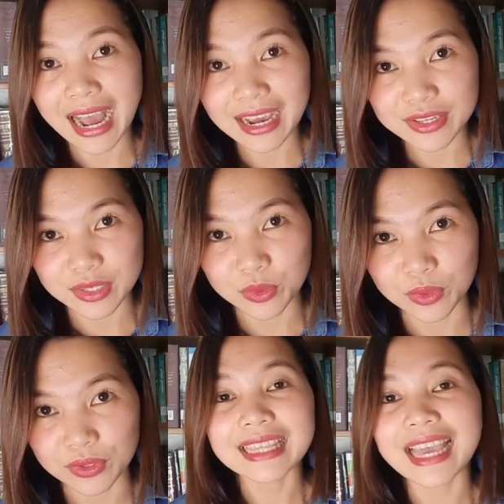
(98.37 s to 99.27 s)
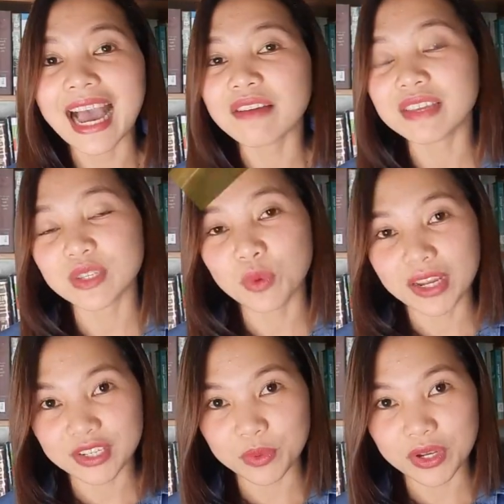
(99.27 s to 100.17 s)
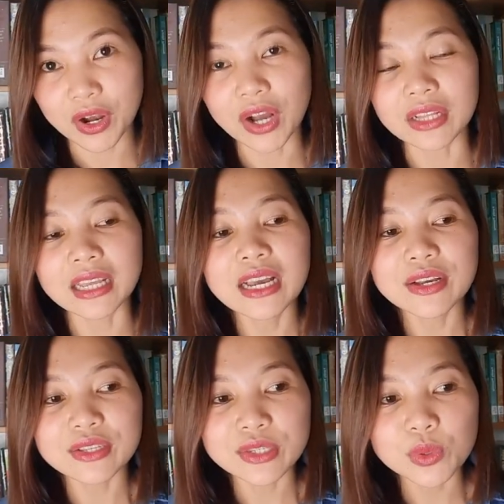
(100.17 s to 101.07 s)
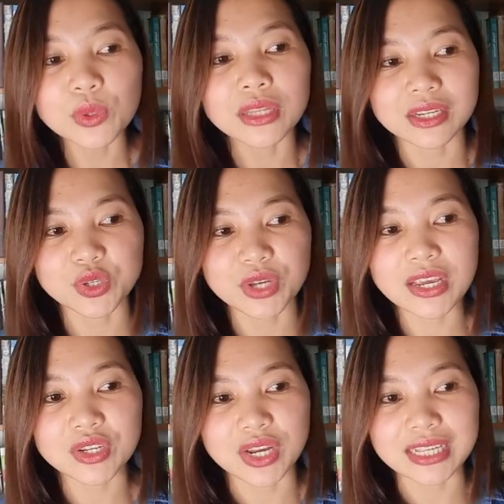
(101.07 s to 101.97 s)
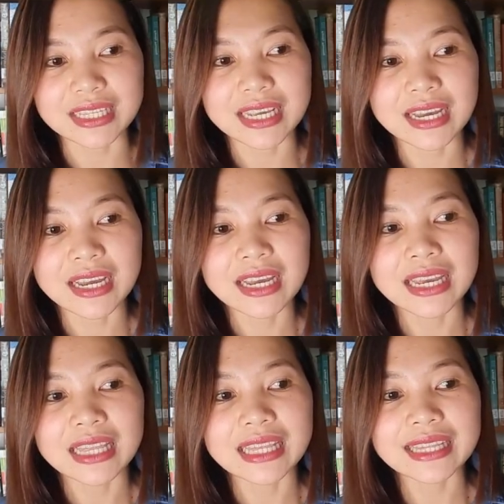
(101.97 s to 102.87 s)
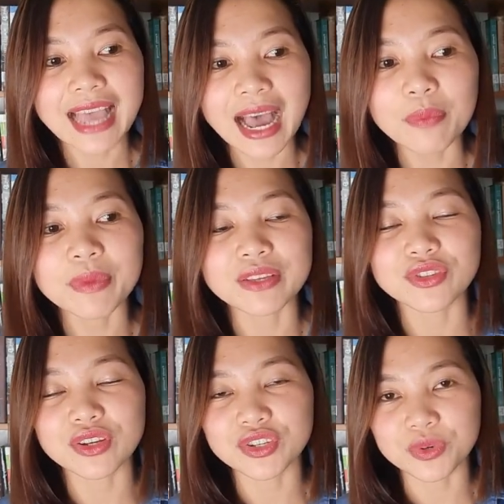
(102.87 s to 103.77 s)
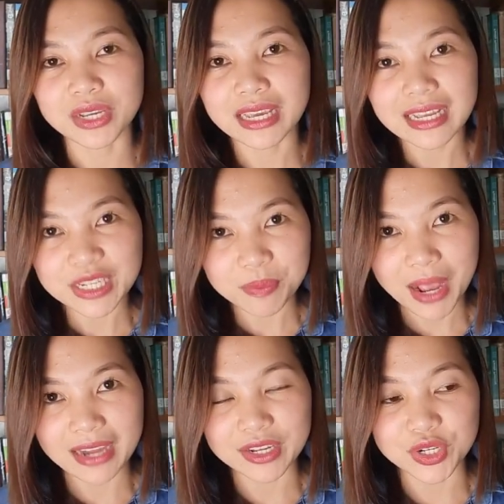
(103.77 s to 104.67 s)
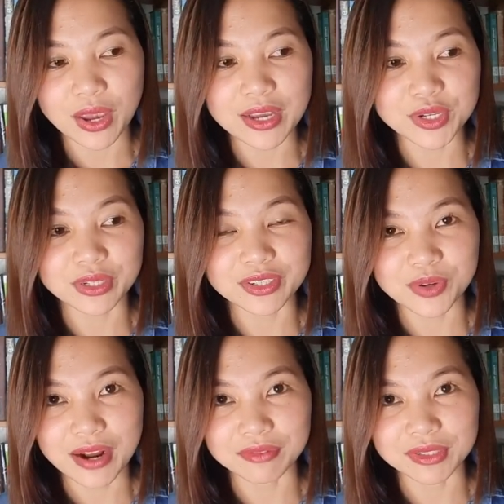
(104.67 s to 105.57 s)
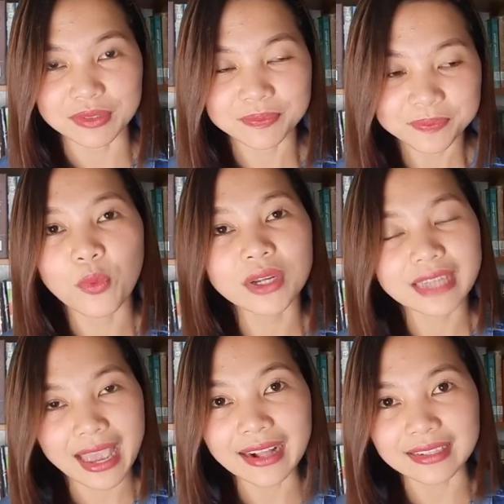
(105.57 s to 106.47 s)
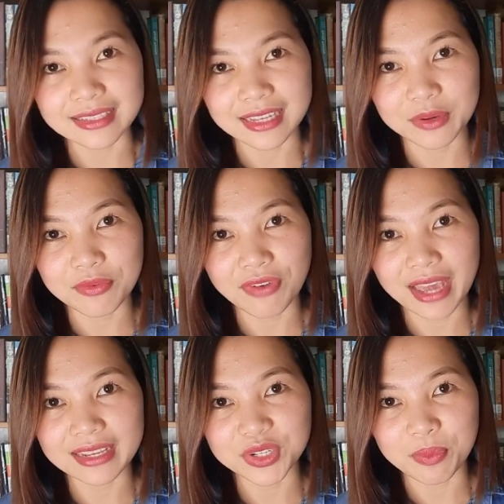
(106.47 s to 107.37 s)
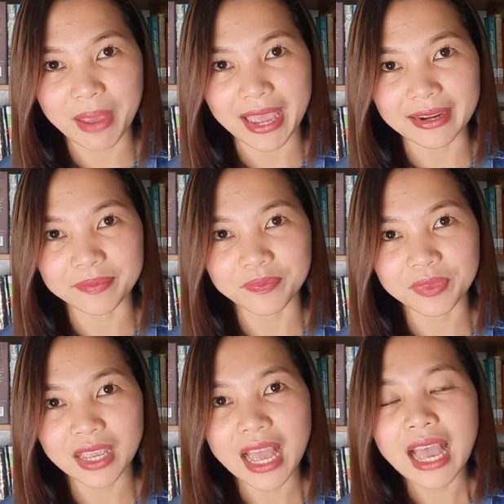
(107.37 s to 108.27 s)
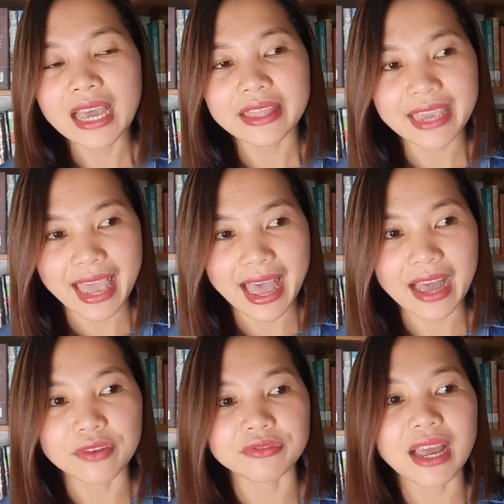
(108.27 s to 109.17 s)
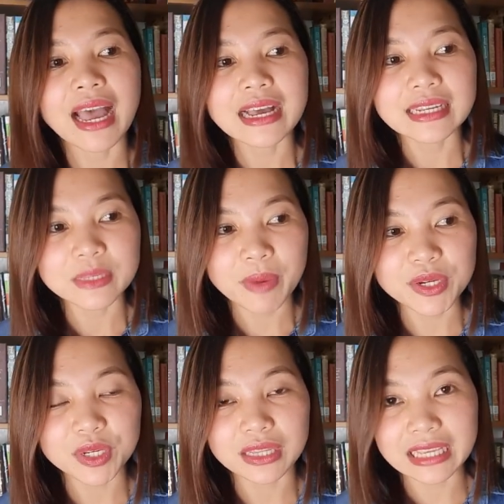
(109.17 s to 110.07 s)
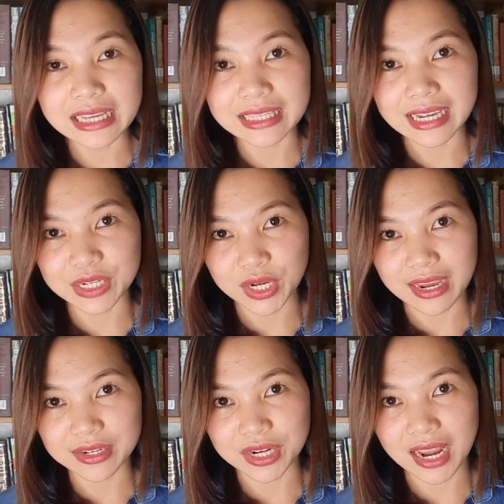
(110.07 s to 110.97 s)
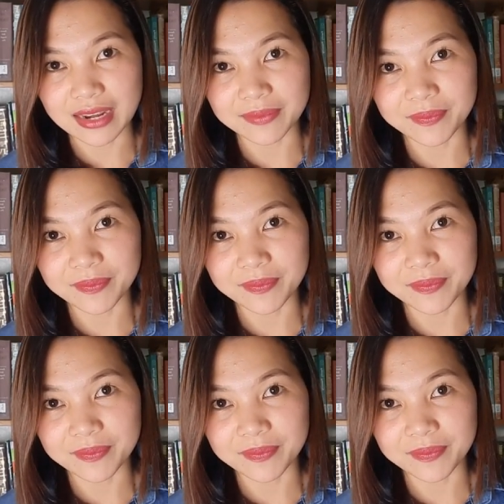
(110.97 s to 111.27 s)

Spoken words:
high school. They have this what do we call school exchanges that happens during Japan educational travel. What else can we find in Japan? They have special needs education.